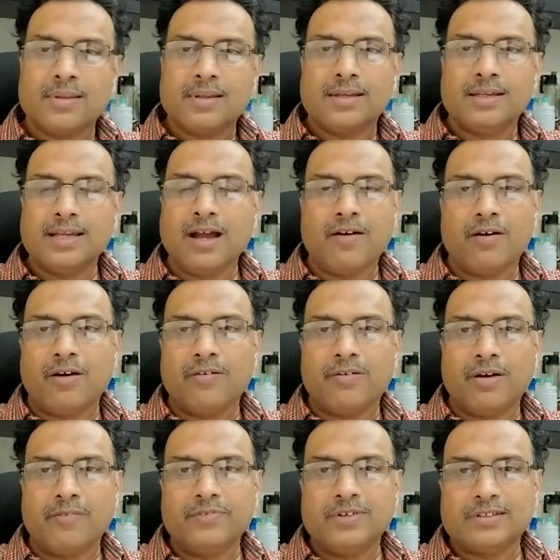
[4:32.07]
Yeah,
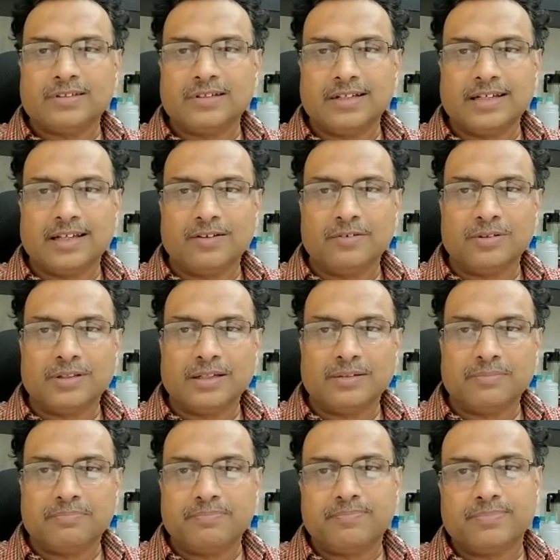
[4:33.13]
obviously, the
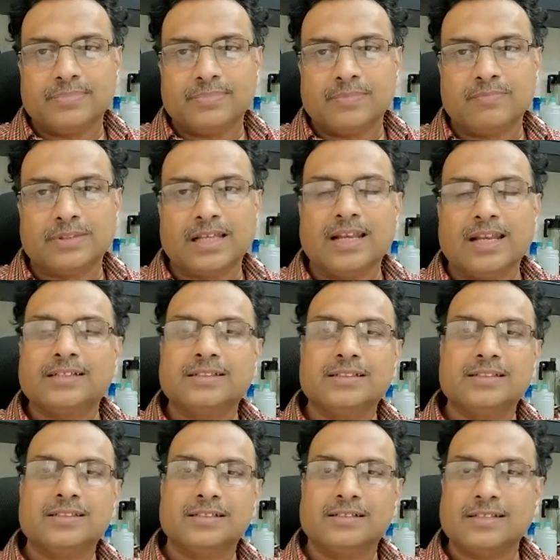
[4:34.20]
methylation
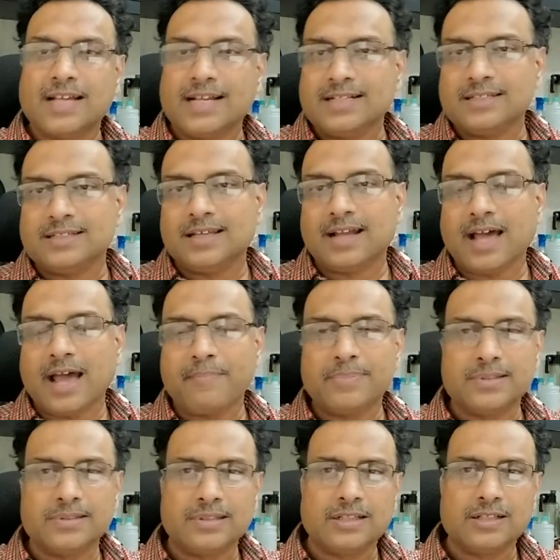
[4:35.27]
is a change that
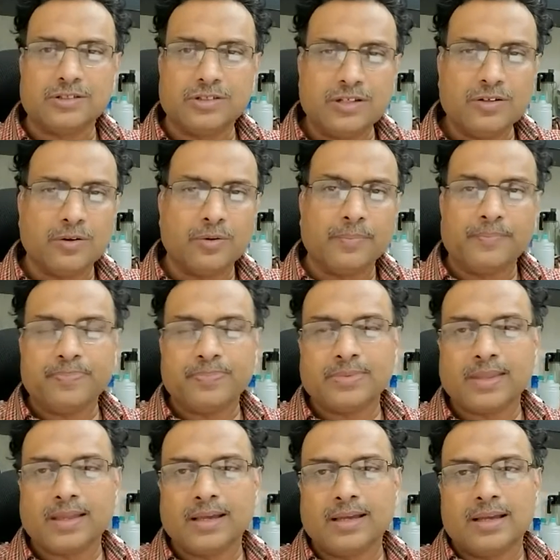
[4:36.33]
happens in the genome.
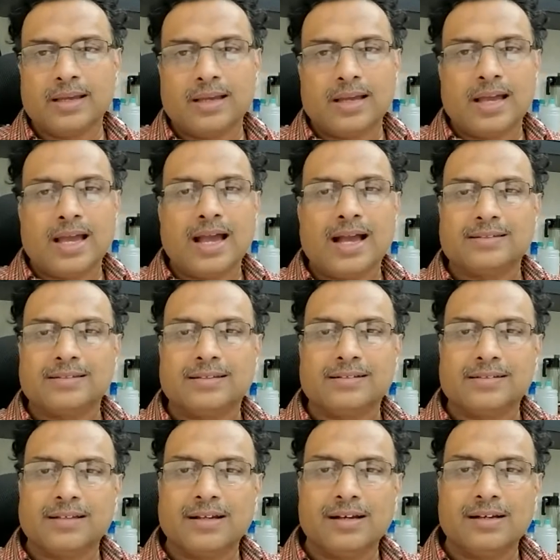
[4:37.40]
As a
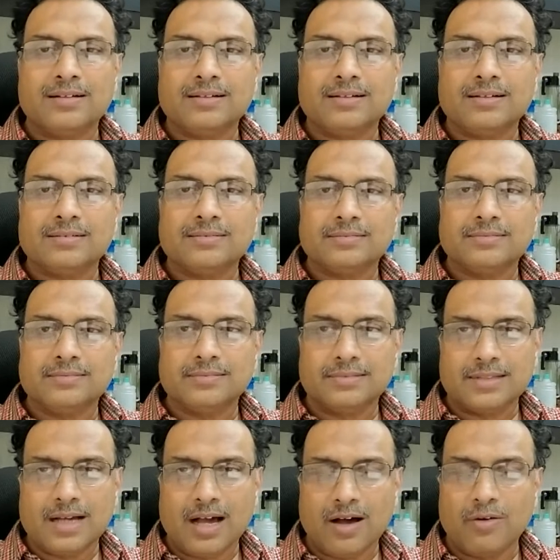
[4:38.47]
result,
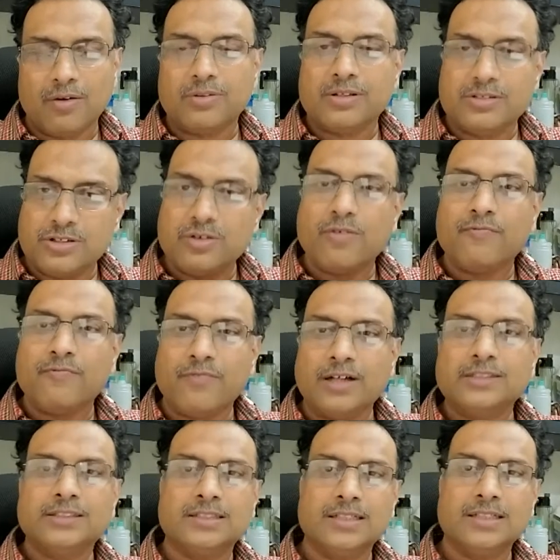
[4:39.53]
how the genome
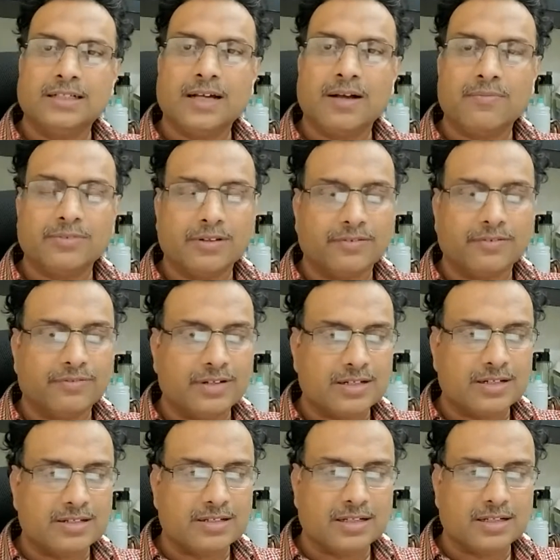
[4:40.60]
functions in terms of its